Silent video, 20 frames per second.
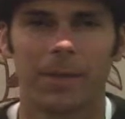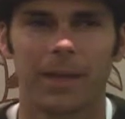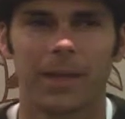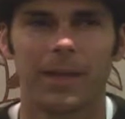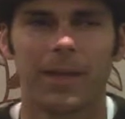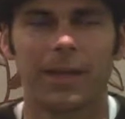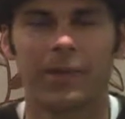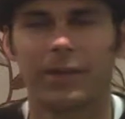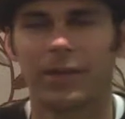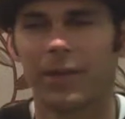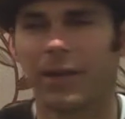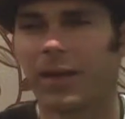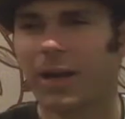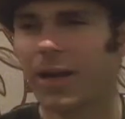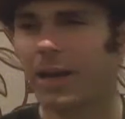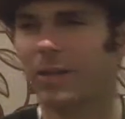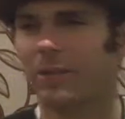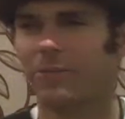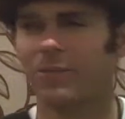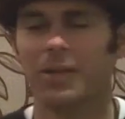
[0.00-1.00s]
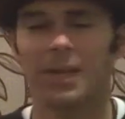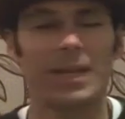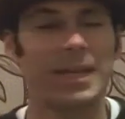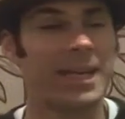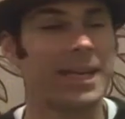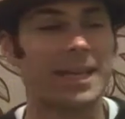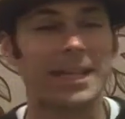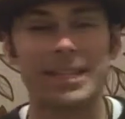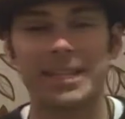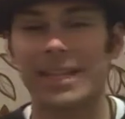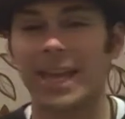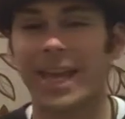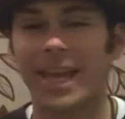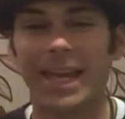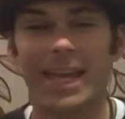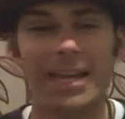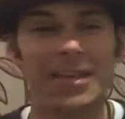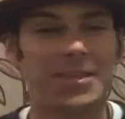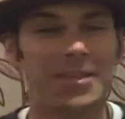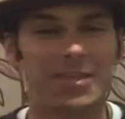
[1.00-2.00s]
and as I kind of
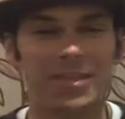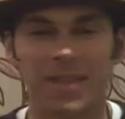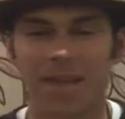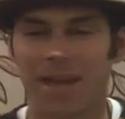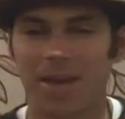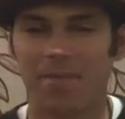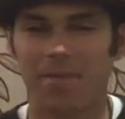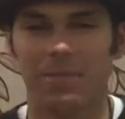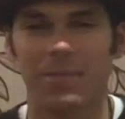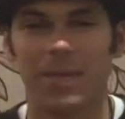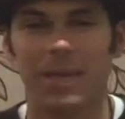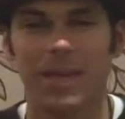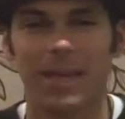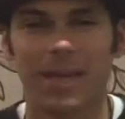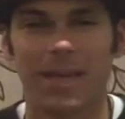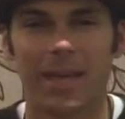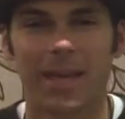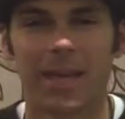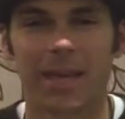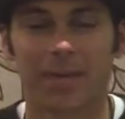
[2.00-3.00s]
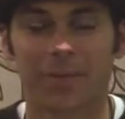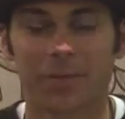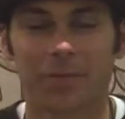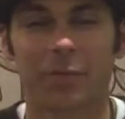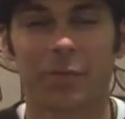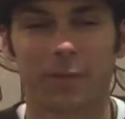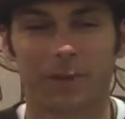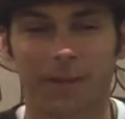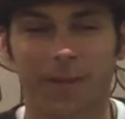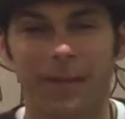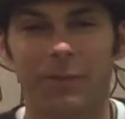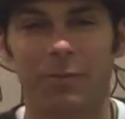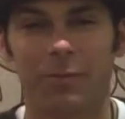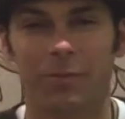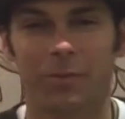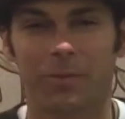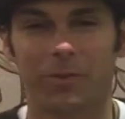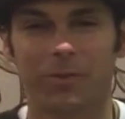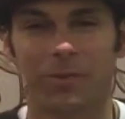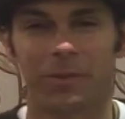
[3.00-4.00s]
engaged them at different
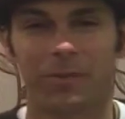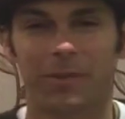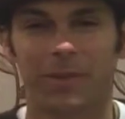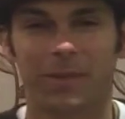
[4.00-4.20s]
levels,